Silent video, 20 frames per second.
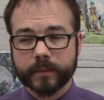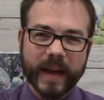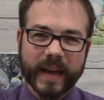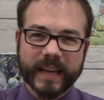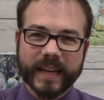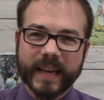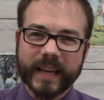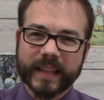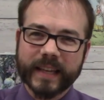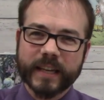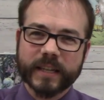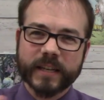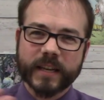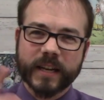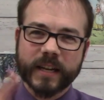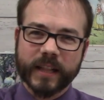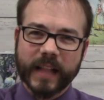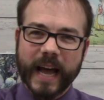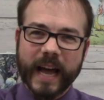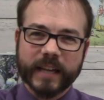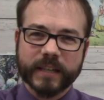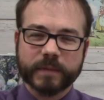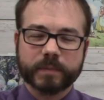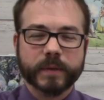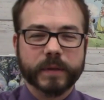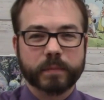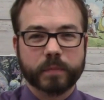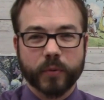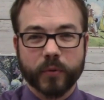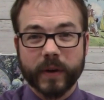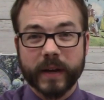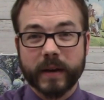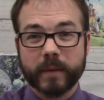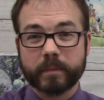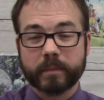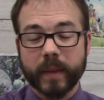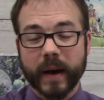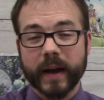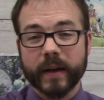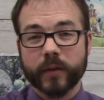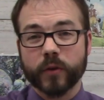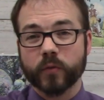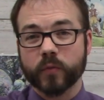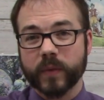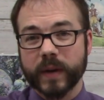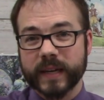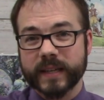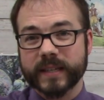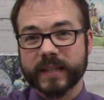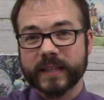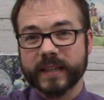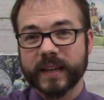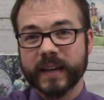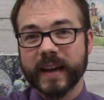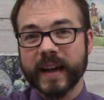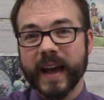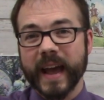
And Achilles clasps Priam by the wrist